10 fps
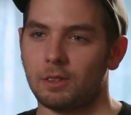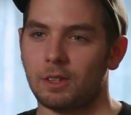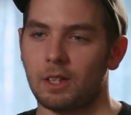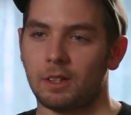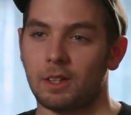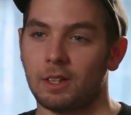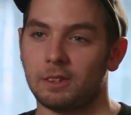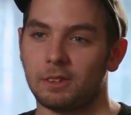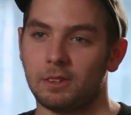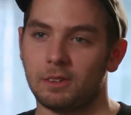I was at a
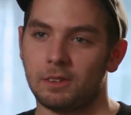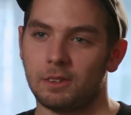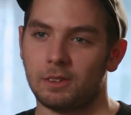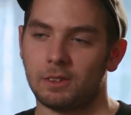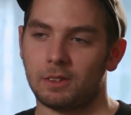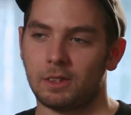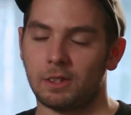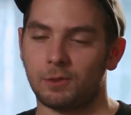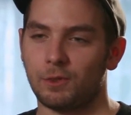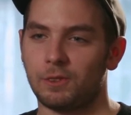concert, and
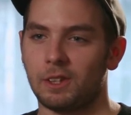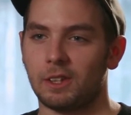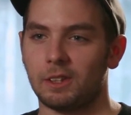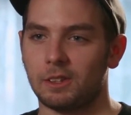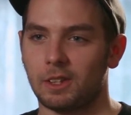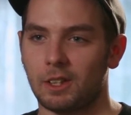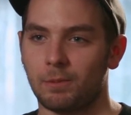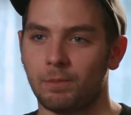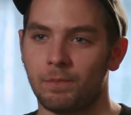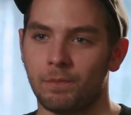I was 15 at the
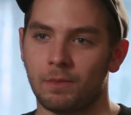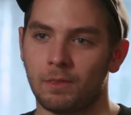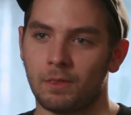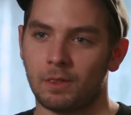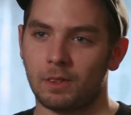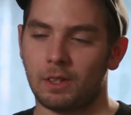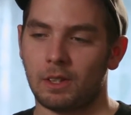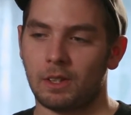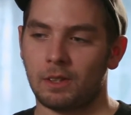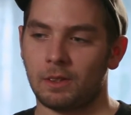time,
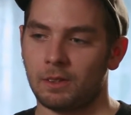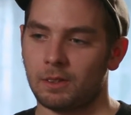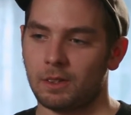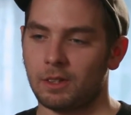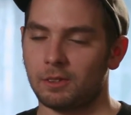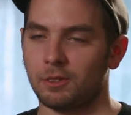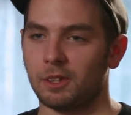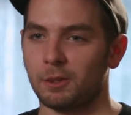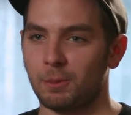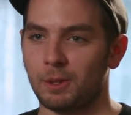and I was
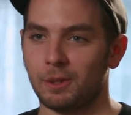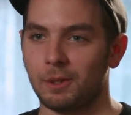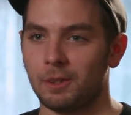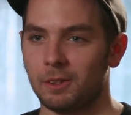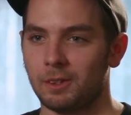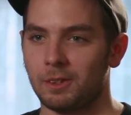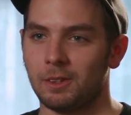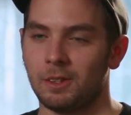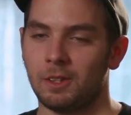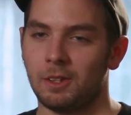drinking a beer,
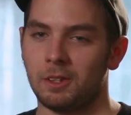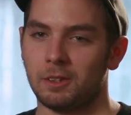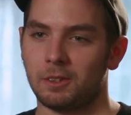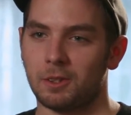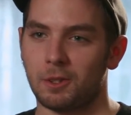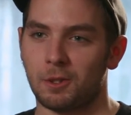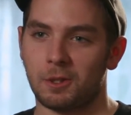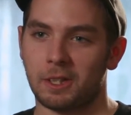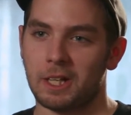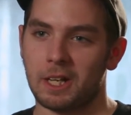
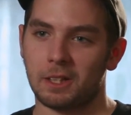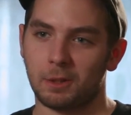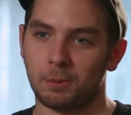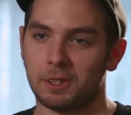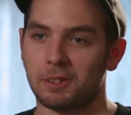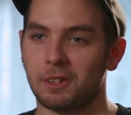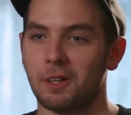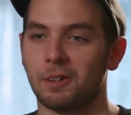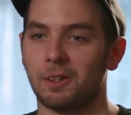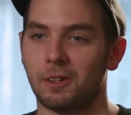so I got a possession
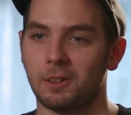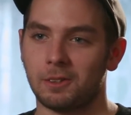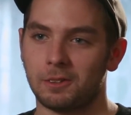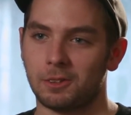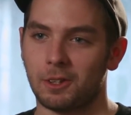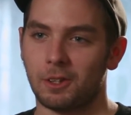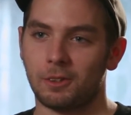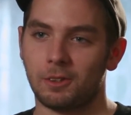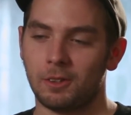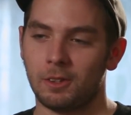alcohol
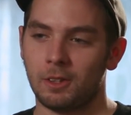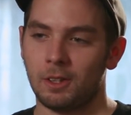charge.